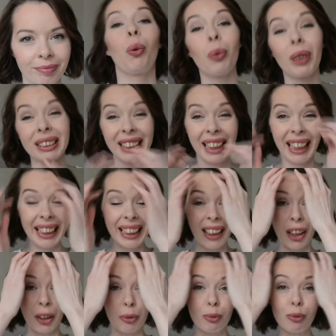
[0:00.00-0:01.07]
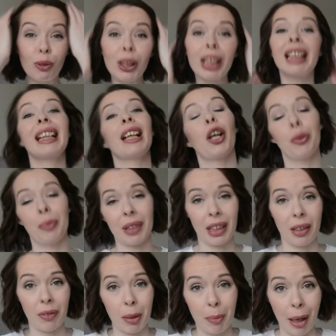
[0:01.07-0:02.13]
One day, I really hope to
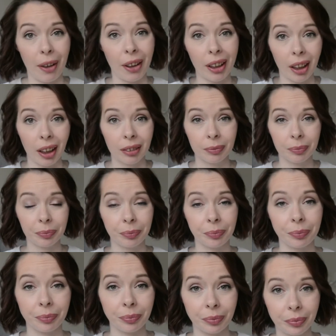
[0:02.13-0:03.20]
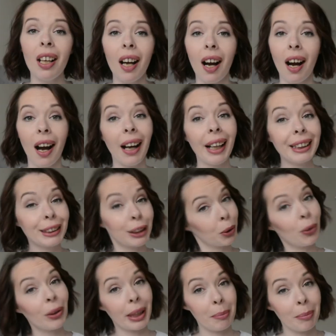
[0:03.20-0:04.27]
live in America. I
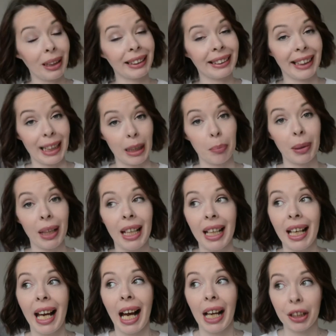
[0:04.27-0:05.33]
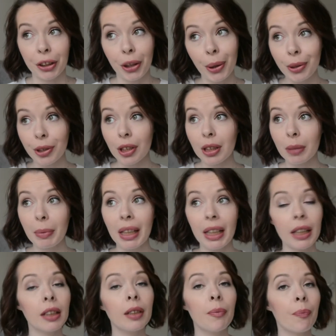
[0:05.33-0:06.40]
talk in my sleep, and I don't just
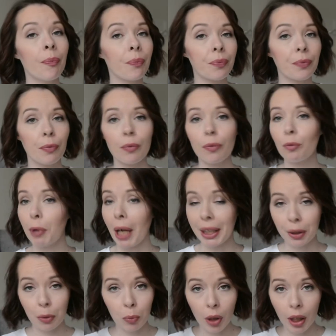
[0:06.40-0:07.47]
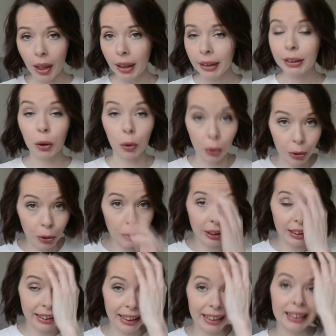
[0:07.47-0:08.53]
mean random words or
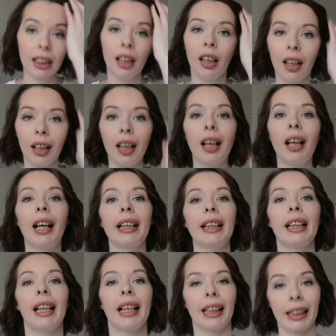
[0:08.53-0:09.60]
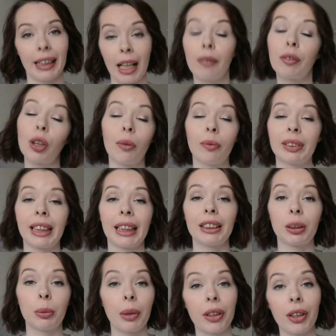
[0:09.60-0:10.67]
noises. I can have a
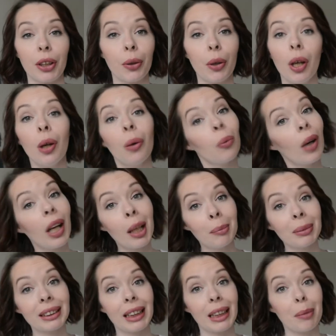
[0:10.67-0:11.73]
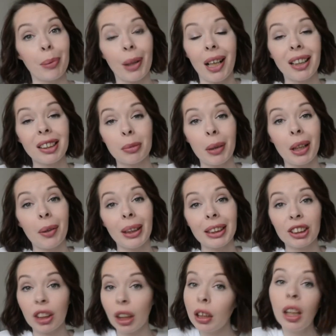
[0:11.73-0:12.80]
conversation with you while I'm asleep. Ask me a
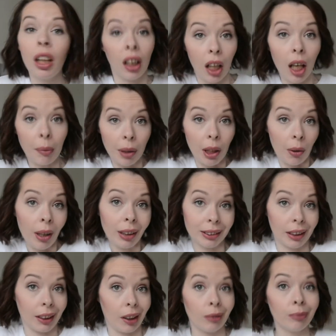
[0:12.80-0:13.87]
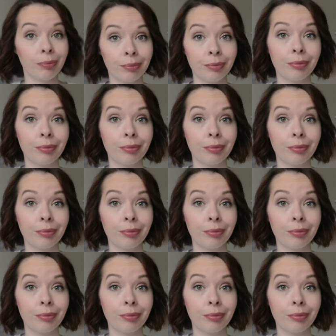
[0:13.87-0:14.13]
question, I'm going to answer you.